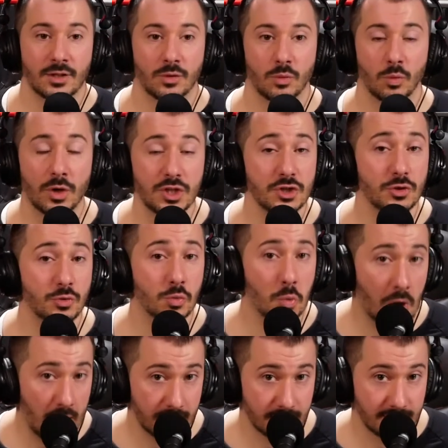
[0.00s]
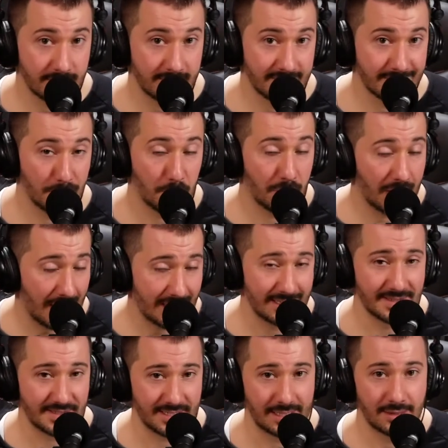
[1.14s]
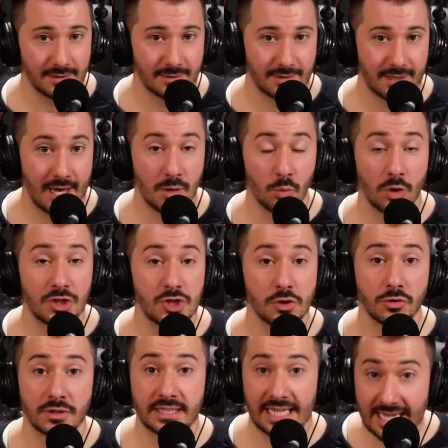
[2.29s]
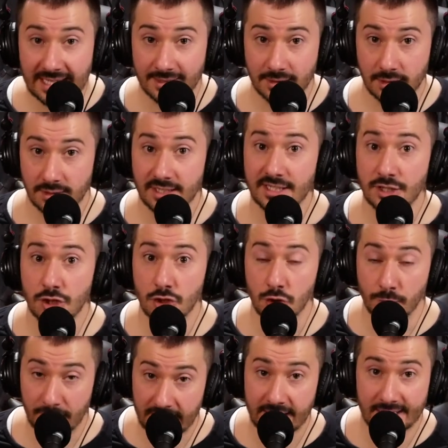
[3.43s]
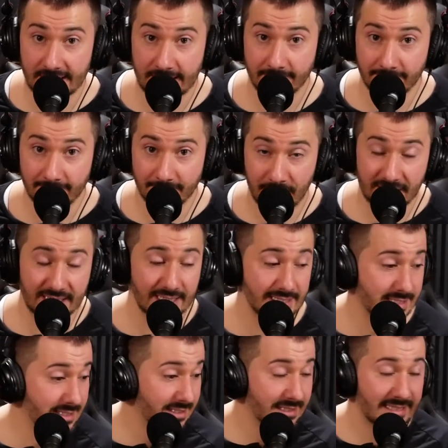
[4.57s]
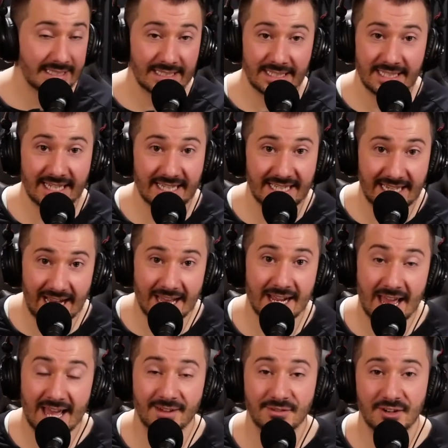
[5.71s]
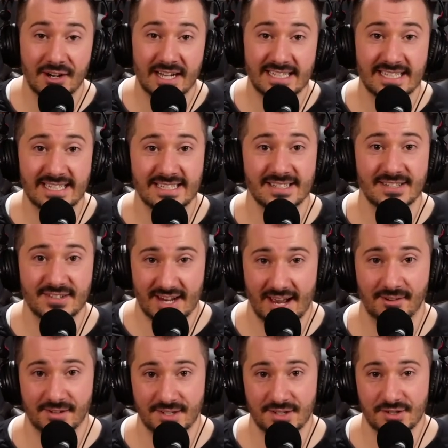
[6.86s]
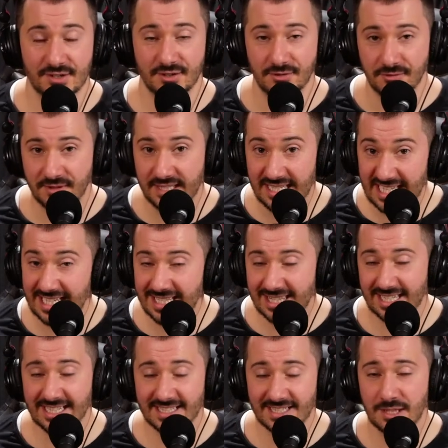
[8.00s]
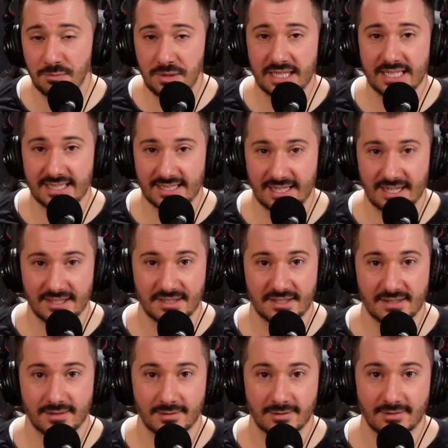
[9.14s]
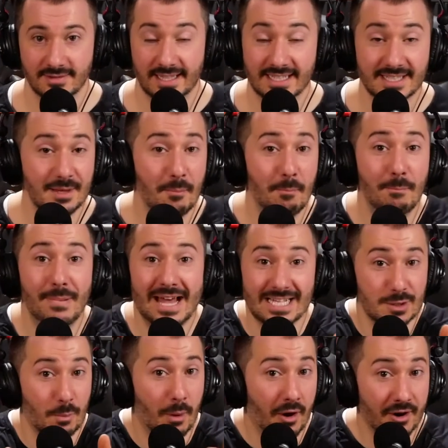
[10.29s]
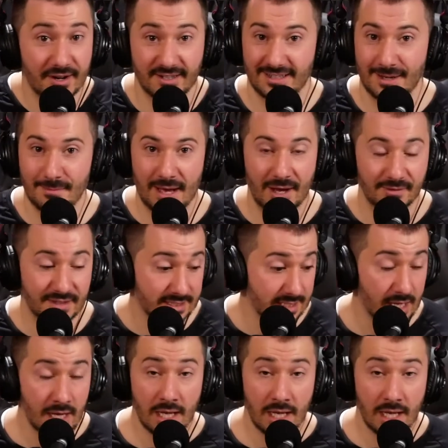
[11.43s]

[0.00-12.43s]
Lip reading: What you want is compliancy, and what you'll get is stupidity, because you gotta have your ideas challenged. You need things to be discussed. That's the best part about this.